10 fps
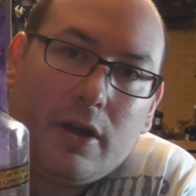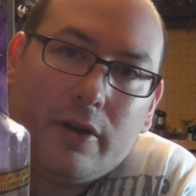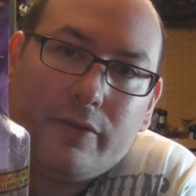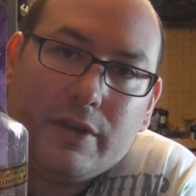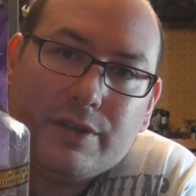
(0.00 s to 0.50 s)

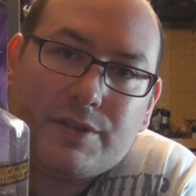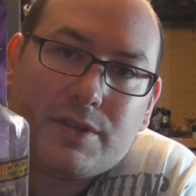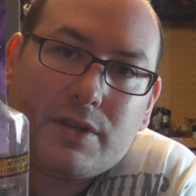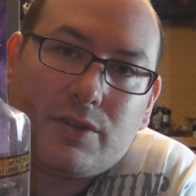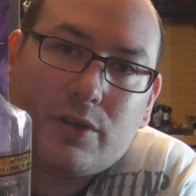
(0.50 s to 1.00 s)
of
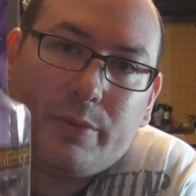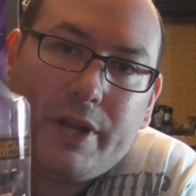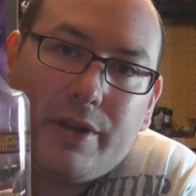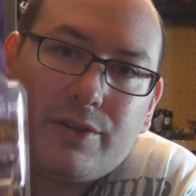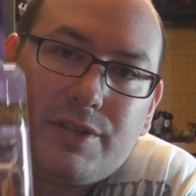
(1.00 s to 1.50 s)
these
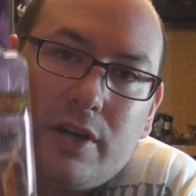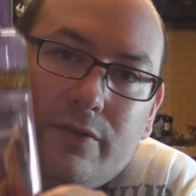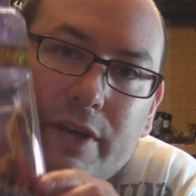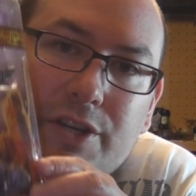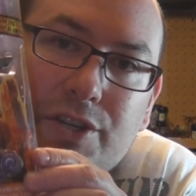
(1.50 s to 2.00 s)
Terminator
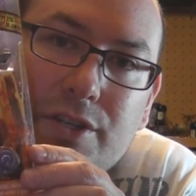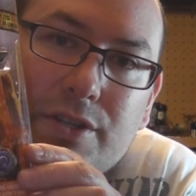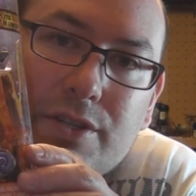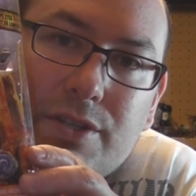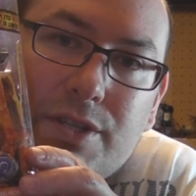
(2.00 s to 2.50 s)

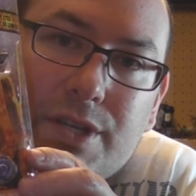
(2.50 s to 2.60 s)
Salvation